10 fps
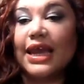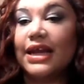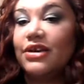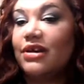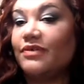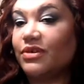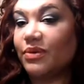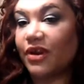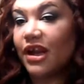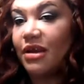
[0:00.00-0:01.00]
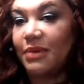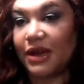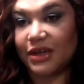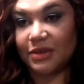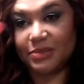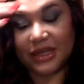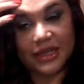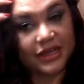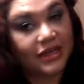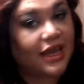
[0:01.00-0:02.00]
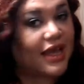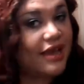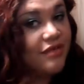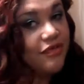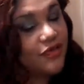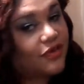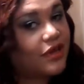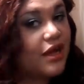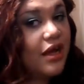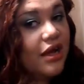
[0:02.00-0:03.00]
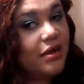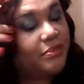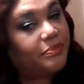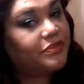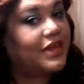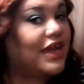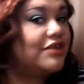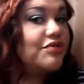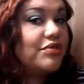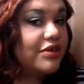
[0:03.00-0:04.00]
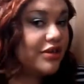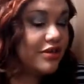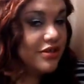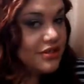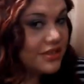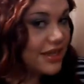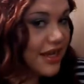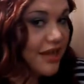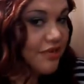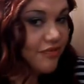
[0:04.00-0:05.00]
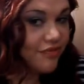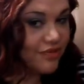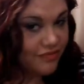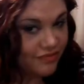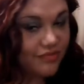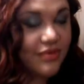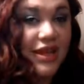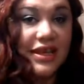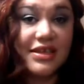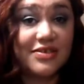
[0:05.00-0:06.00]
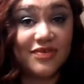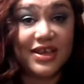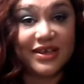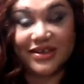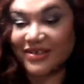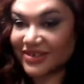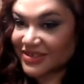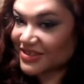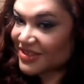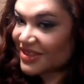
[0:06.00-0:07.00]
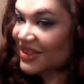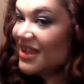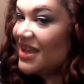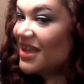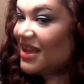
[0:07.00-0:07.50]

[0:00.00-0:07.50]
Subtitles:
and I don't have to worry about it being half natural curls and half, I guess, fake curls.